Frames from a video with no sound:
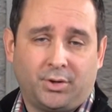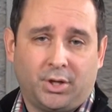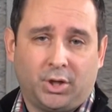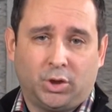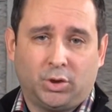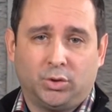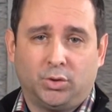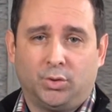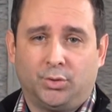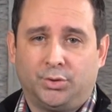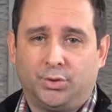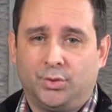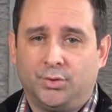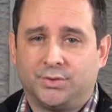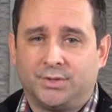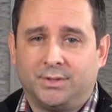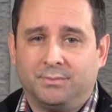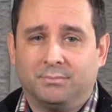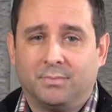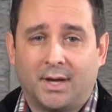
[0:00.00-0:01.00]
include
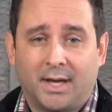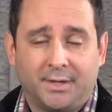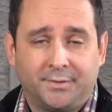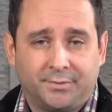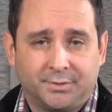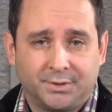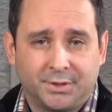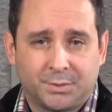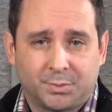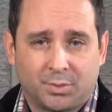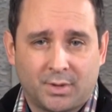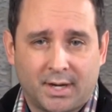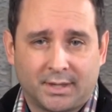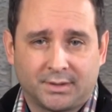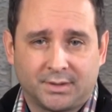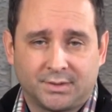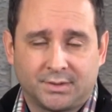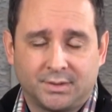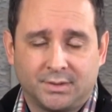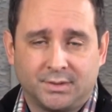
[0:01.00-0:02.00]
using mindfulness
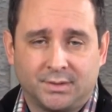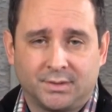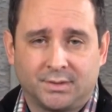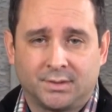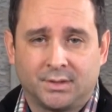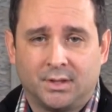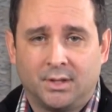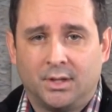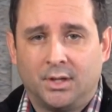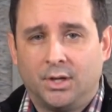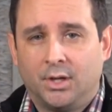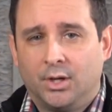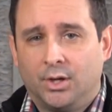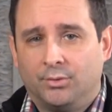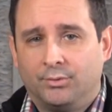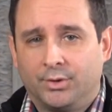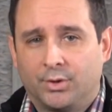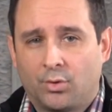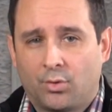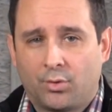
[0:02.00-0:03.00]
practices,
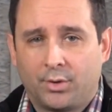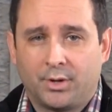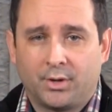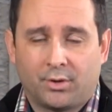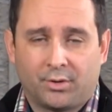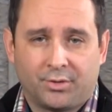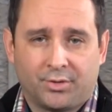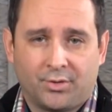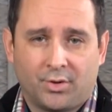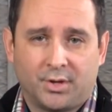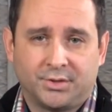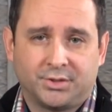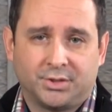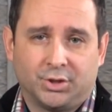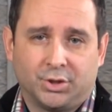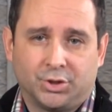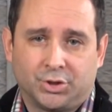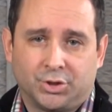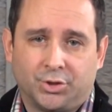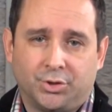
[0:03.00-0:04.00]
recording our thoughts in
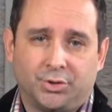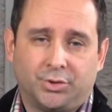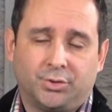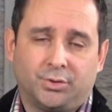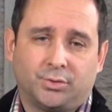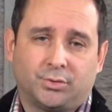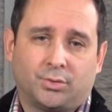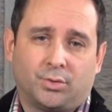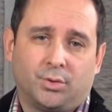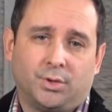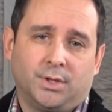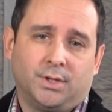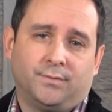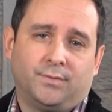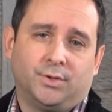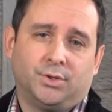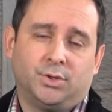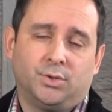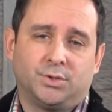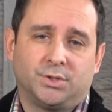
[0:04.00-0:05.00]
a journal, or
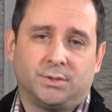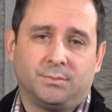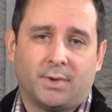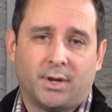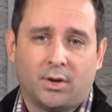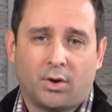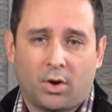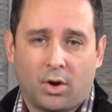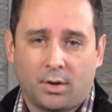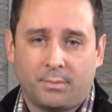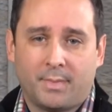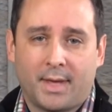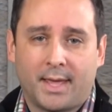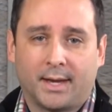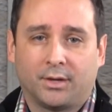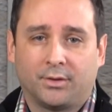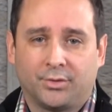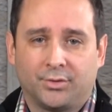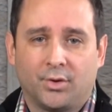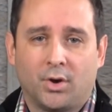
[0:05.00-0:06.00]
even using my
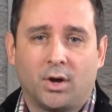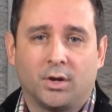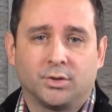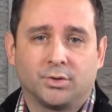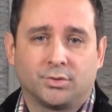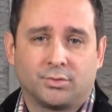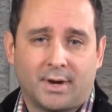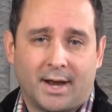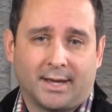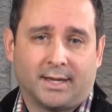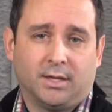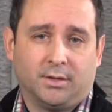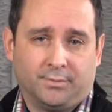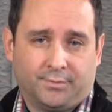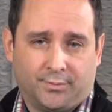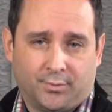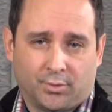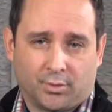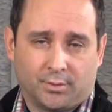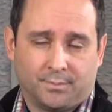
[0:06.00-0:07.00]
automatic thought tracking
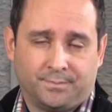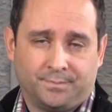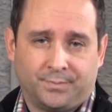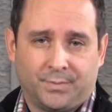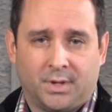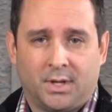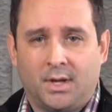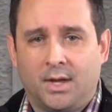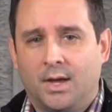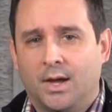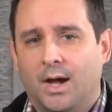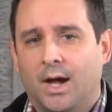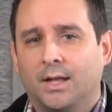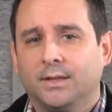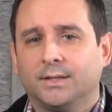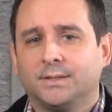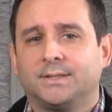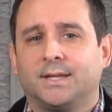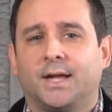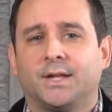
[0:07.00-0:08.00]
form. I'll
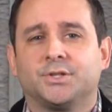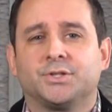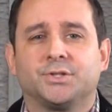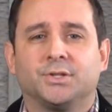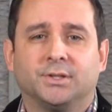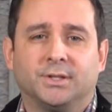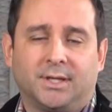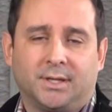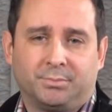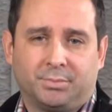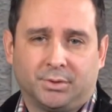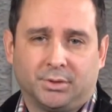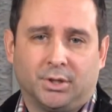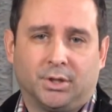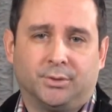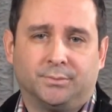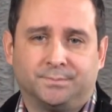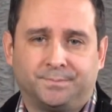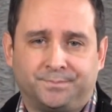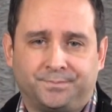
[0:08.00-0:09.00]
attach the link
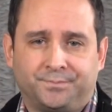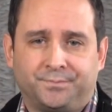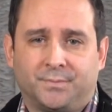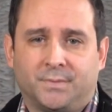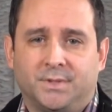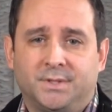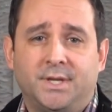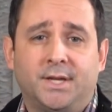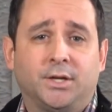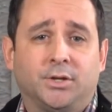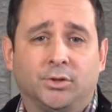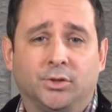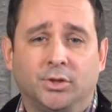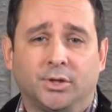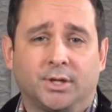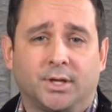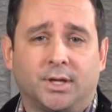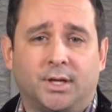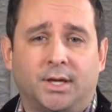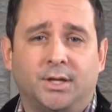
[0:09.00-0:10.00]
below. Take a
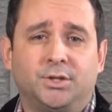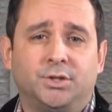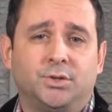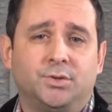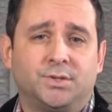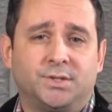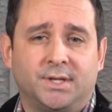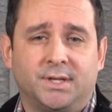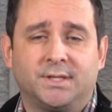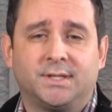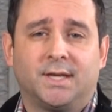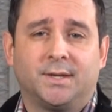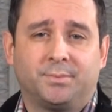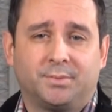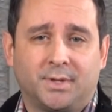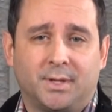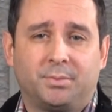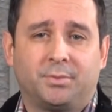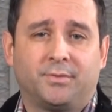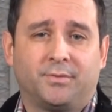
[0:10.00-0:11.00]
look and use the
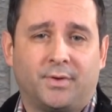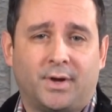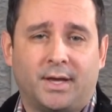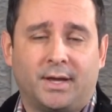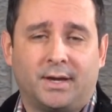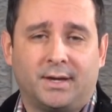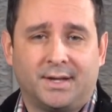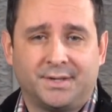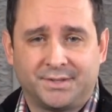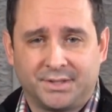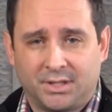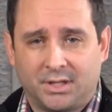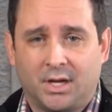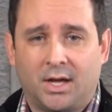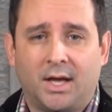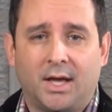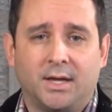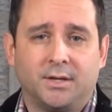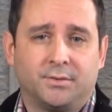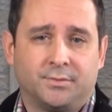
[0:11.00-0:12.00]
example I provided as a
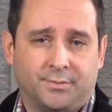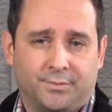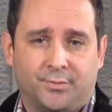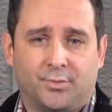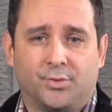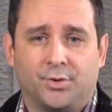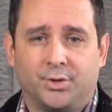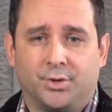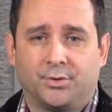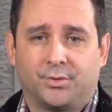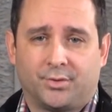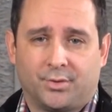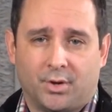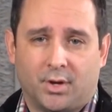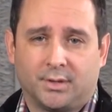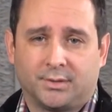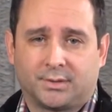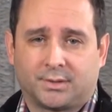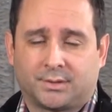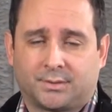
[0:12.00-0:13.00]
guide for your
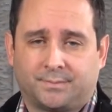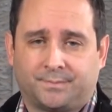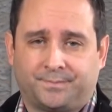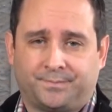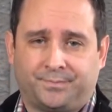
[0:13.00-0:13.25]
thoughts.